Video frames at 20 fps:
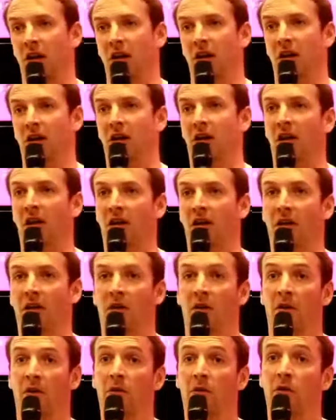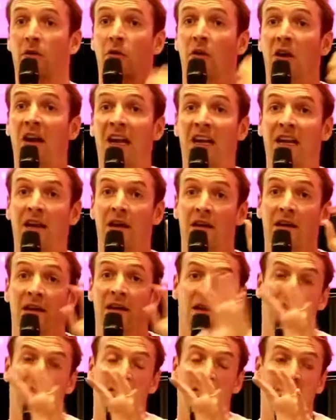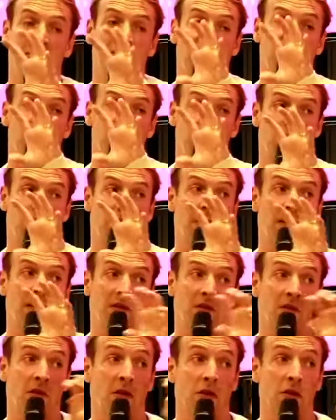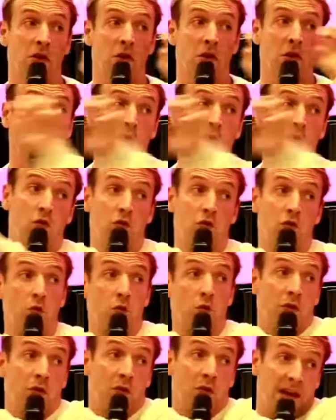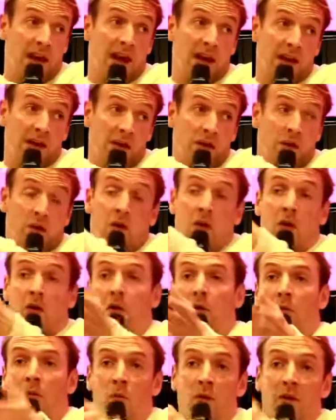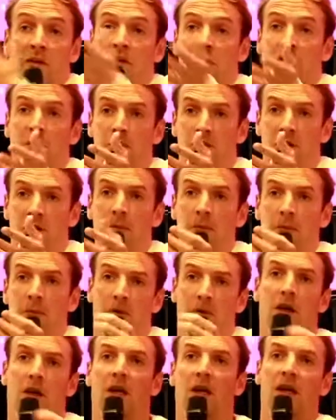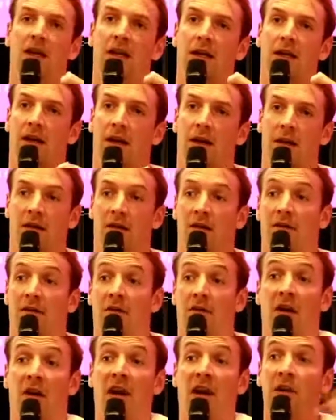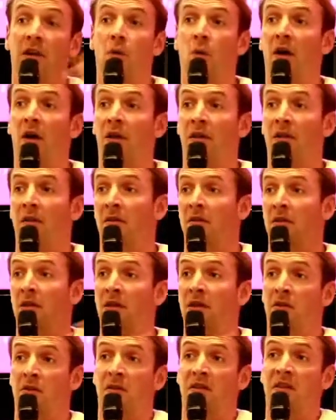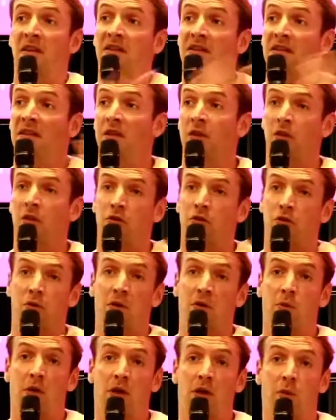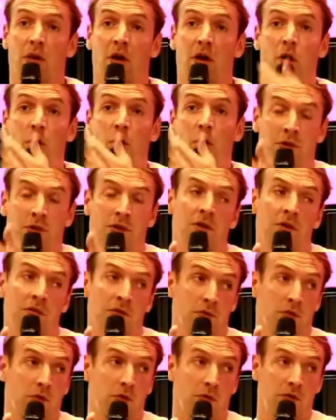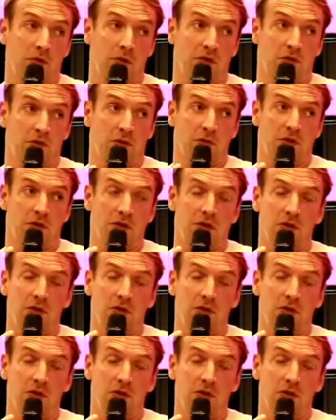So clear identified brand and go-to guy or one-stop shop for anyone in the 16 countries where we are opened to the distribution.